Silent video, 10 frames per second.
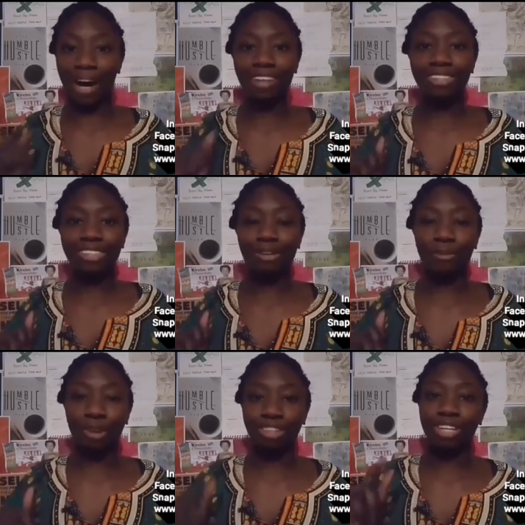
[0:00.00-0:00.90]
But
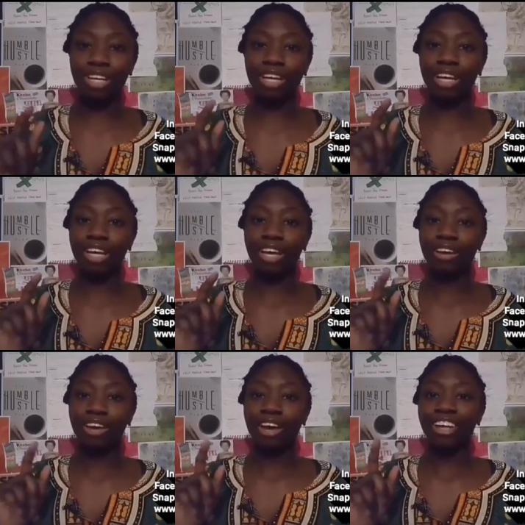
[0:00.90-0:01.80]
one thing
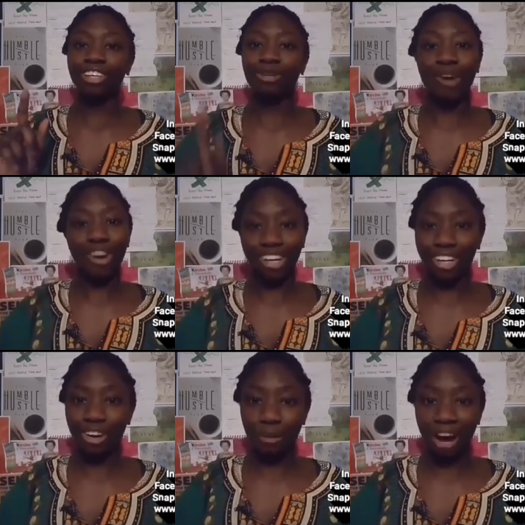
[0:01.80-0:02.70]
you are going
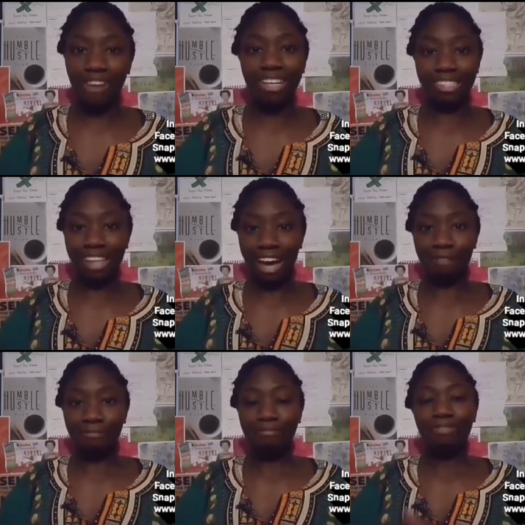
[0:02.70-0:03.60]
to know about is
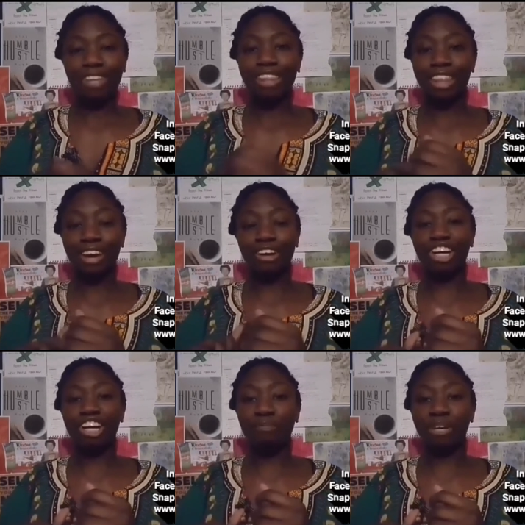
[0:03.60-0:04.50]
that there
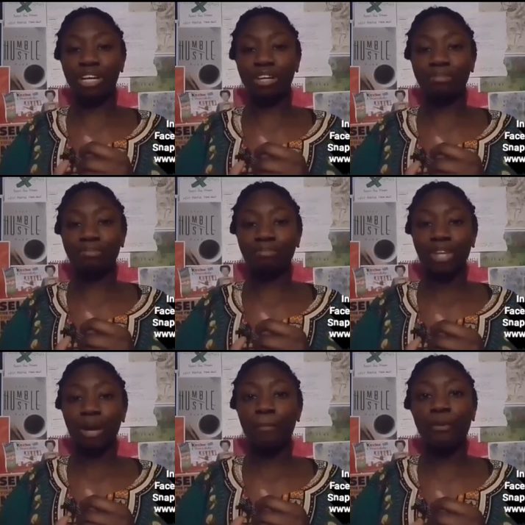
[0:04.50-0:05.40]
are going to be
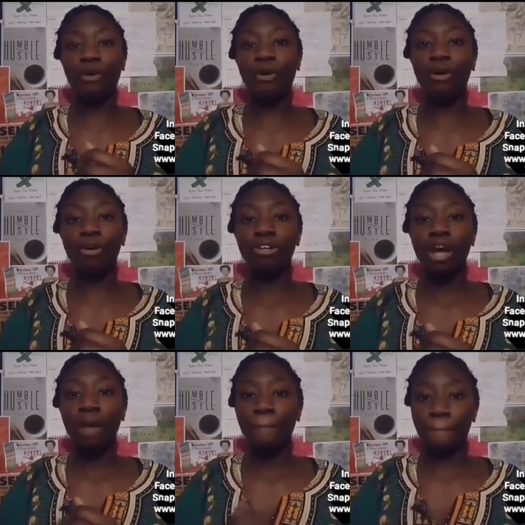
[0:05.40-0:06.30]
more
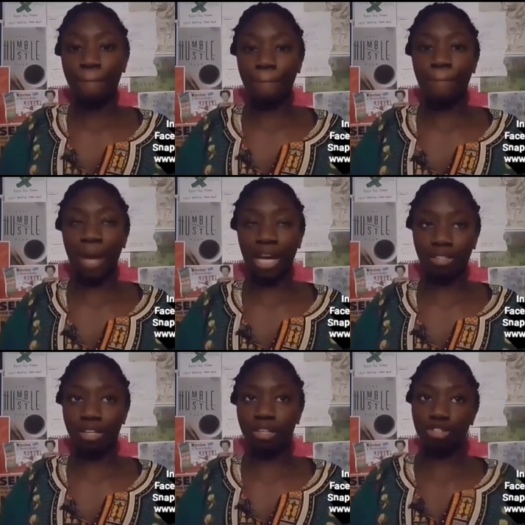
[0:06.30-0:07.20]

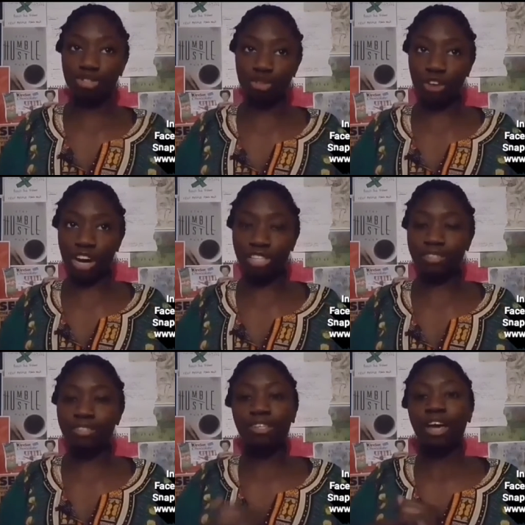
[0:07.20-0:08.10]
paintings,
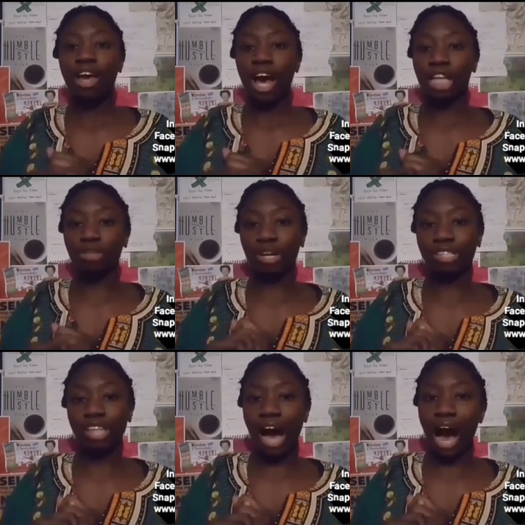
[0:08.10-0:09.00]
drawings, as
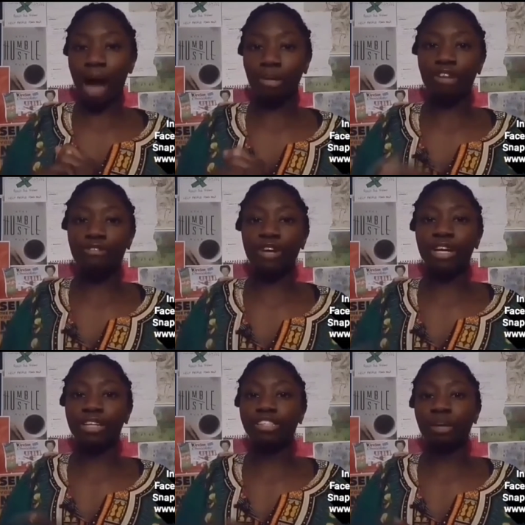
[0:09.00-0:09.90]
well as that I'm going to
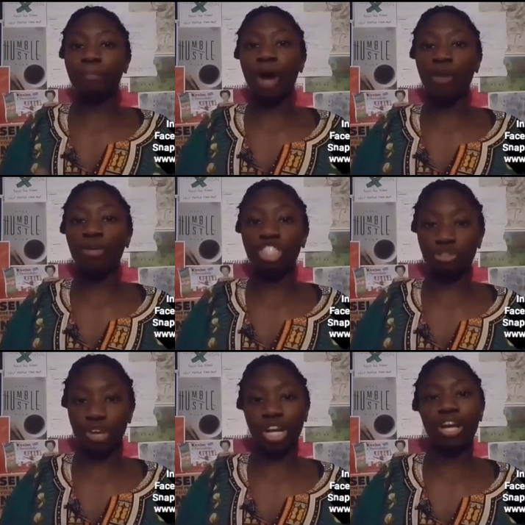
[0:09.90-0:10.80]
fit in some
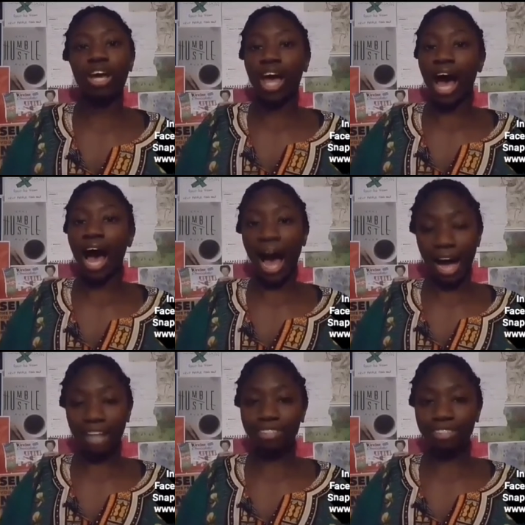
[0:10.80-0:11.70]
poetry
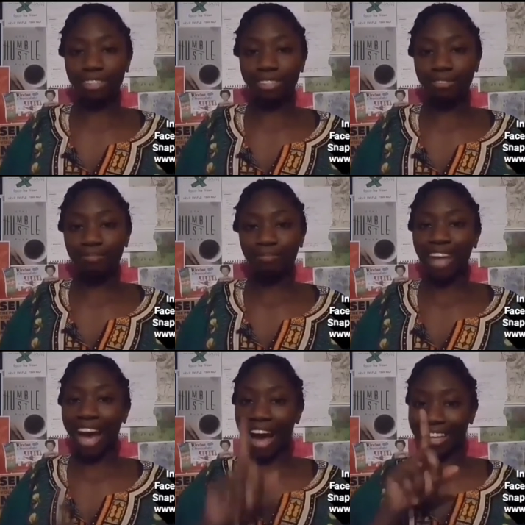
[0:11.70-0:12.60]
and
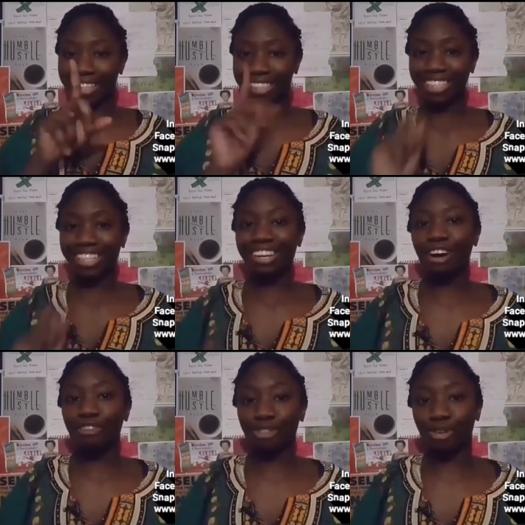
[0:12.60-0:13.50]
and
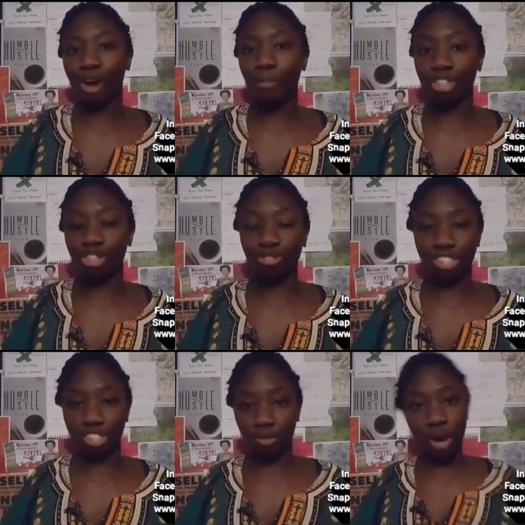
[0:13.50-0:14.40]
a few
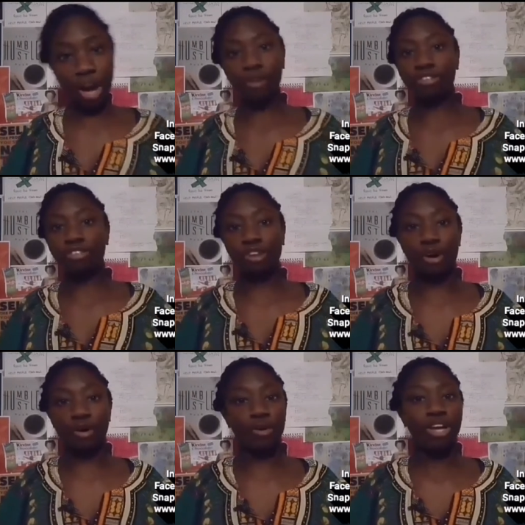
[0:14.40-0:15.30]
commentaries as well.
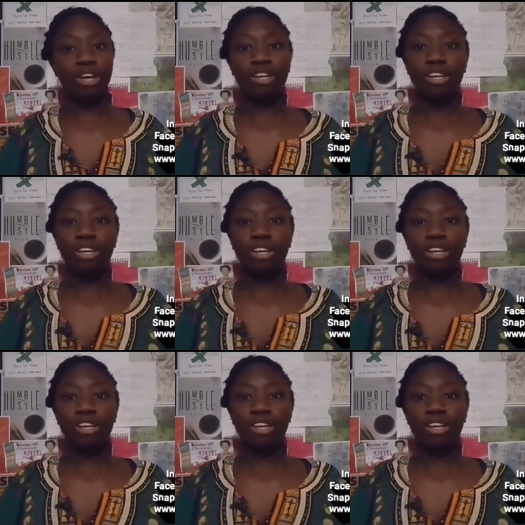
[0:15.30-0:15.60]
So